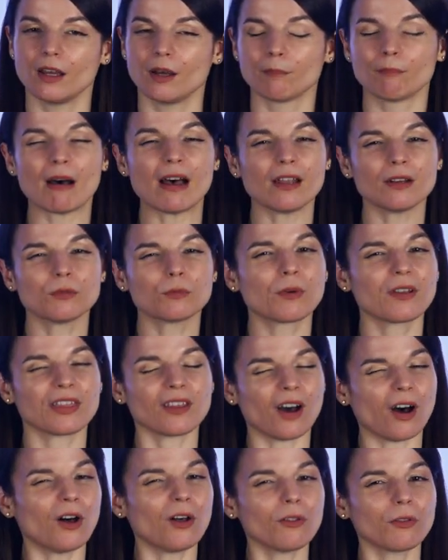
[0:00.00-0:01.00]
But with
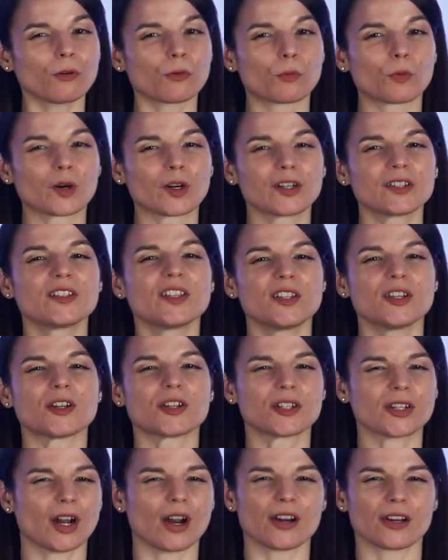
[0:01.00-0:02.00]
all the words in your
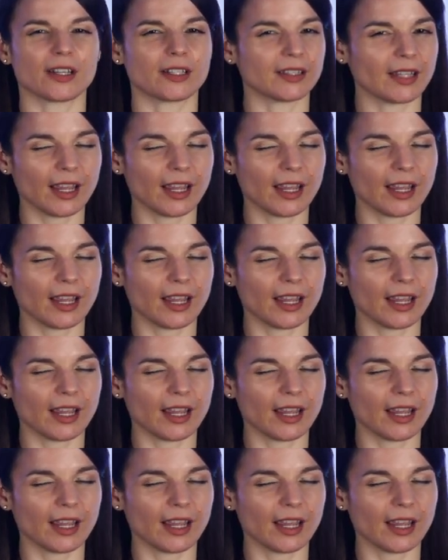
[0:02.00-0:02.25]
target